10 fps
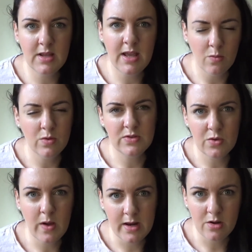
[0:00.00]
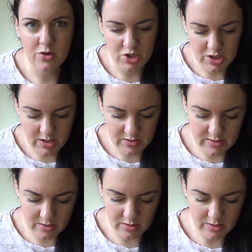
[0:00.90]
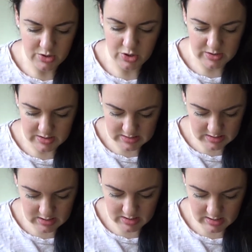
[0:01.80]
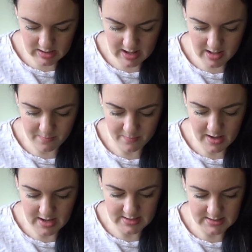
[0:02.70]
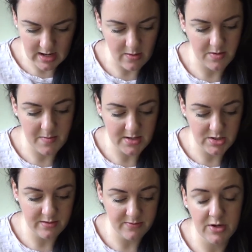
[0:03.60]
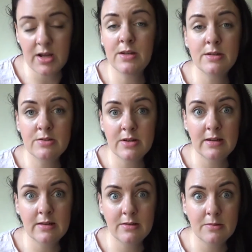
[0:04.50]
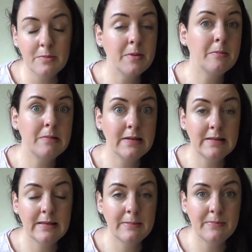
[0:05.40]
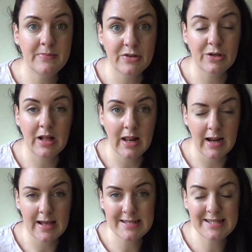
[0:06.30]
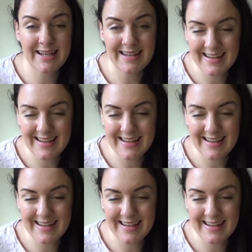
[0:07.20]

it wasn't quite $100 on the juices. And I would imagine if you're not in Australia, you can probably get them for a lot less.